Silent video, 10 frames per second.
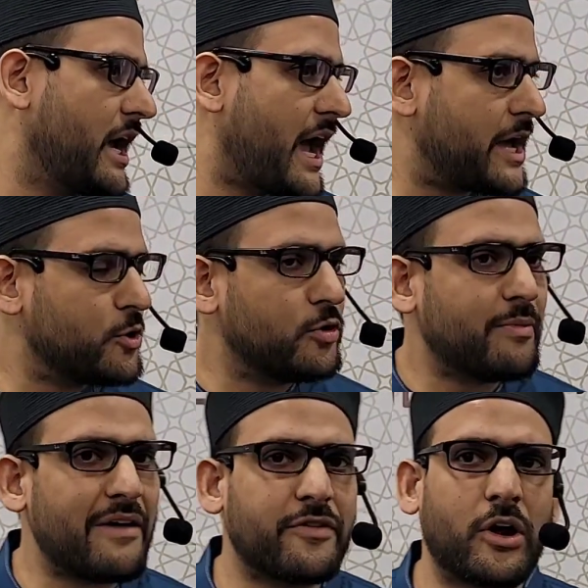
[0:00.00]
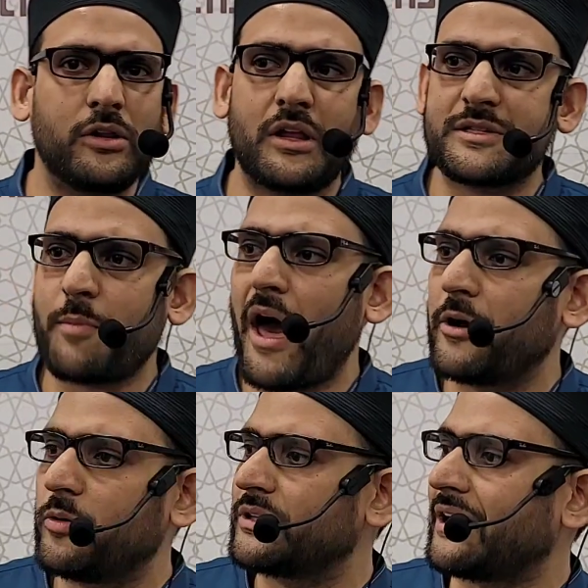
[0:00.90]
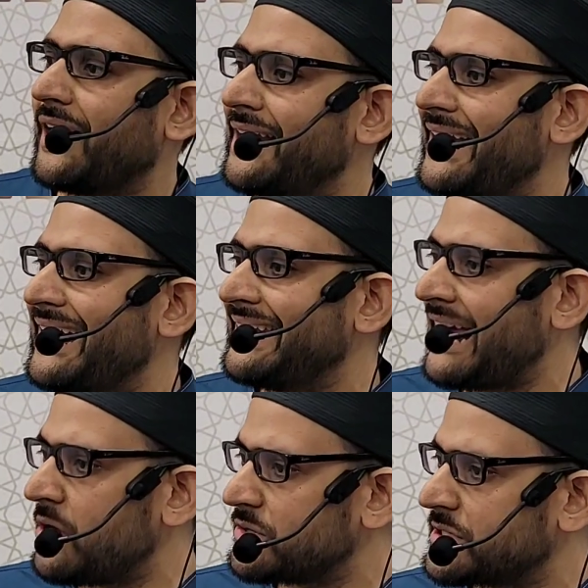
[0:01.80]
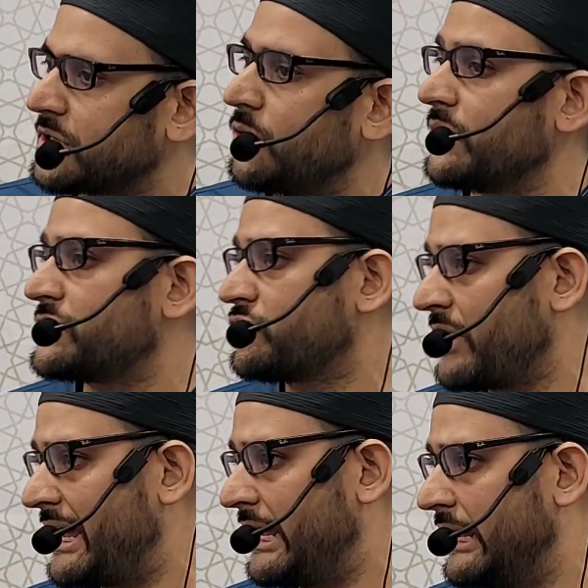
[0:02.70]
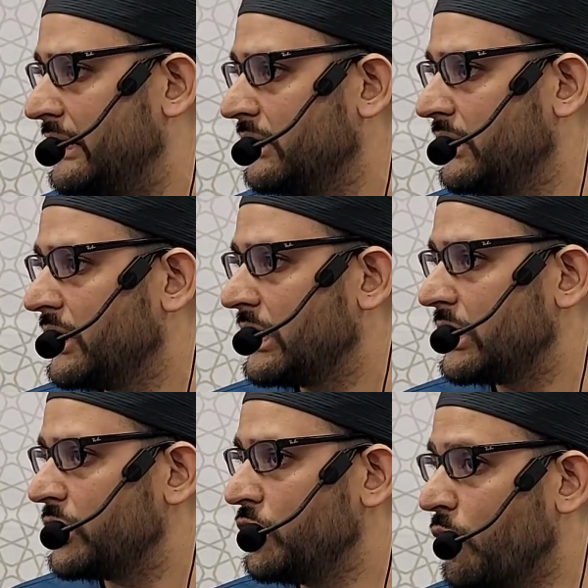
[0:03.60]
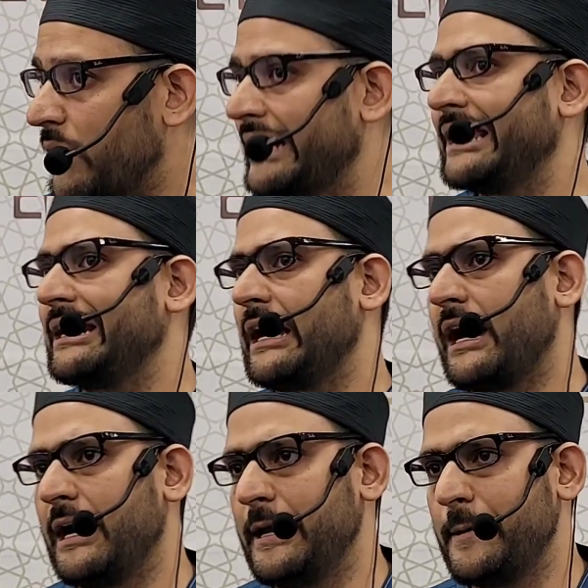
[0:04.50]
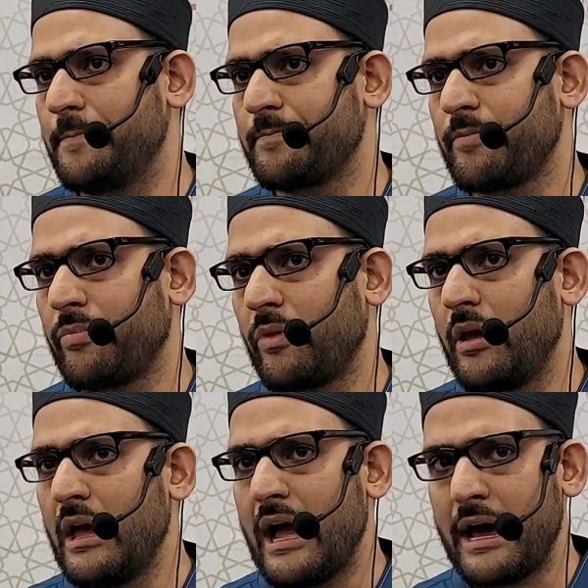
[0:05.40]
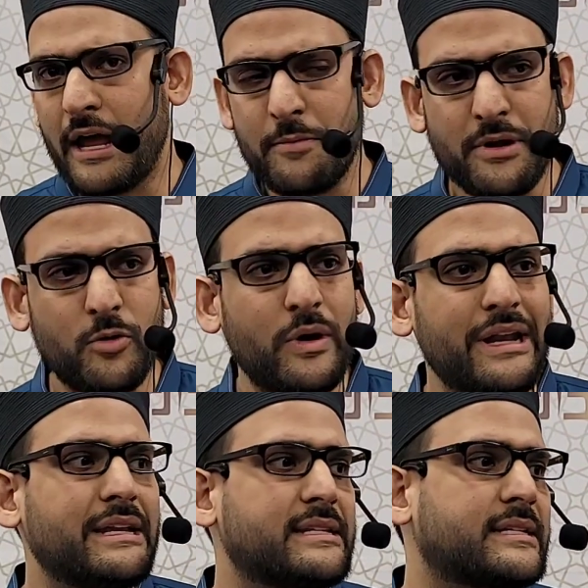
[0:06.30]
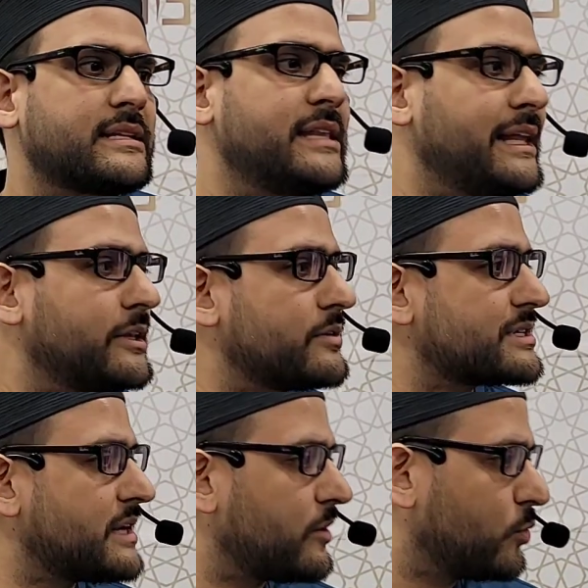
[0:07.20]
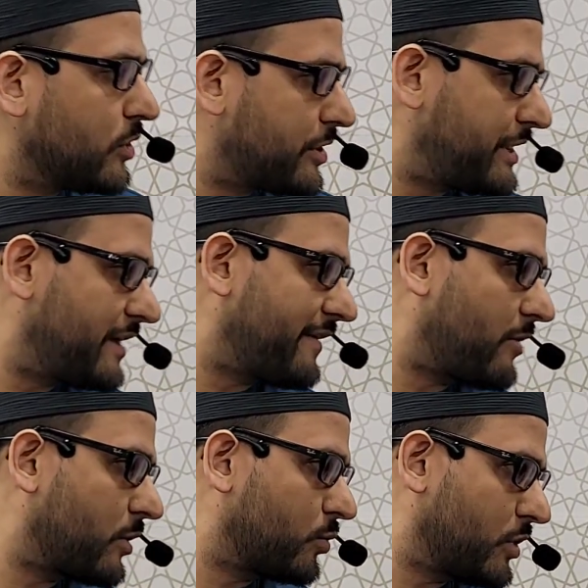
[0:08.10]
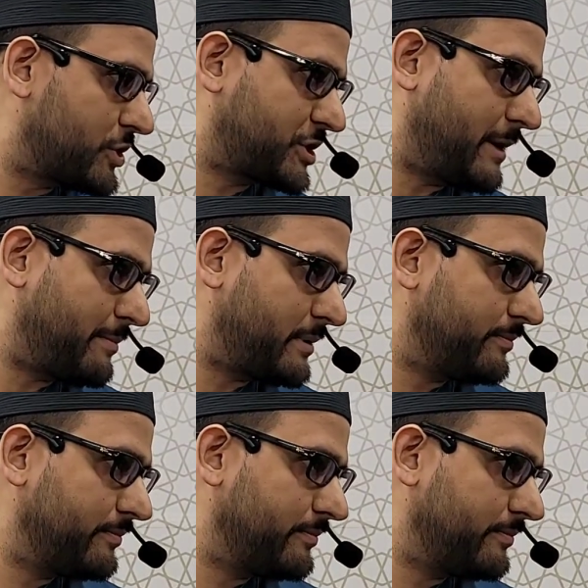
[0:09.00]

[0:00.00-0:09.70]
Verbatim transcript: And whomever Allah subhanahu wa ta'ala allows to go astray, no one can guide. And I bear witness that there is none worthy of our worship,